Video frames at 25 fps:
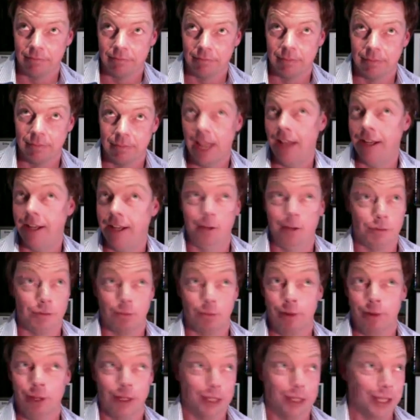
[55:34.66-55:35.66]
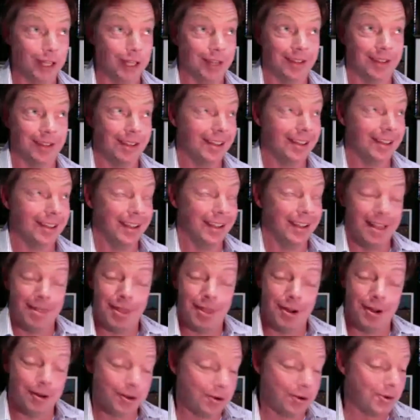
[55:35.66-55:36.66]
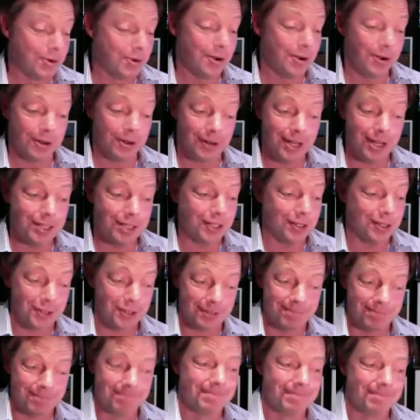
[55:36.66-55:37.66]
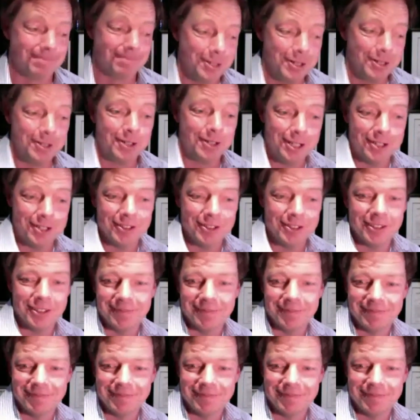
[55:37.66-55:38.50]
And it was really, they're cool creatures. Cool creatures.